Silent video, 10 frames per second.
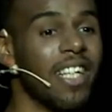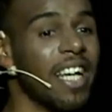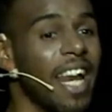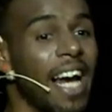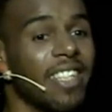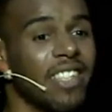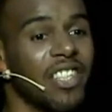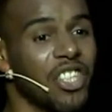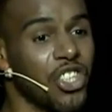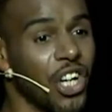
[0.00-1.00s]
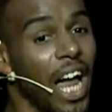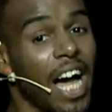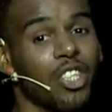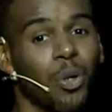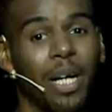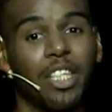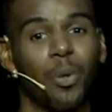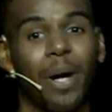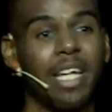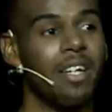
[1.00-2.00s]
to the analysis in July
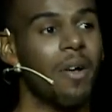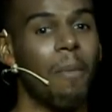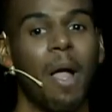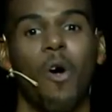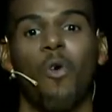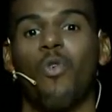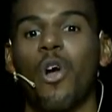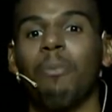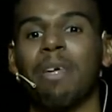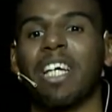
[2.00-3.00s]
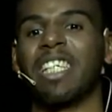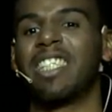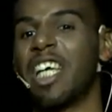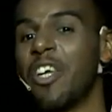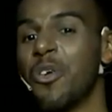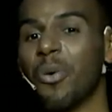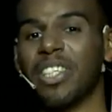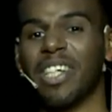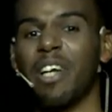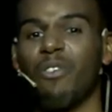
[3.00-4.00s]
2020, Realme
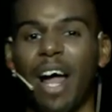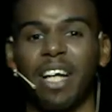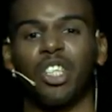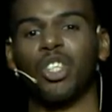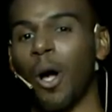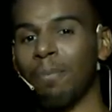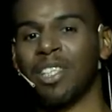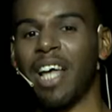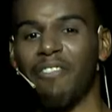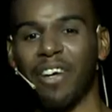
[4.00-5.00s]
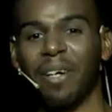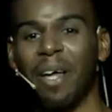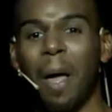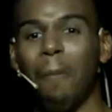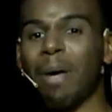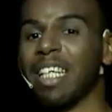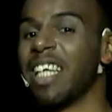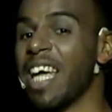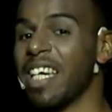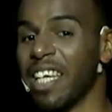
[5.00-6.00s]
continuously ranks top 7,
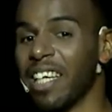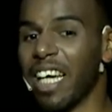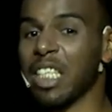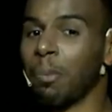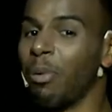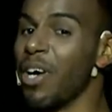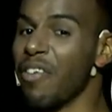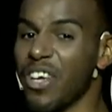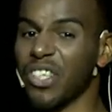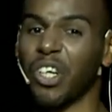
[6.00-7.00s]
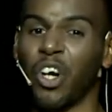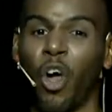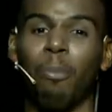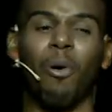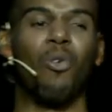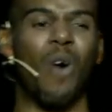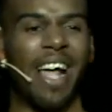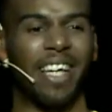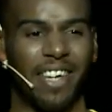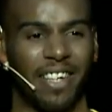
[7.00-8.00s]
maintaining its previous global
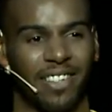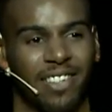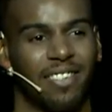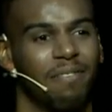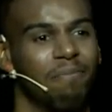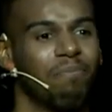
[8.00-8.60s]
rankings.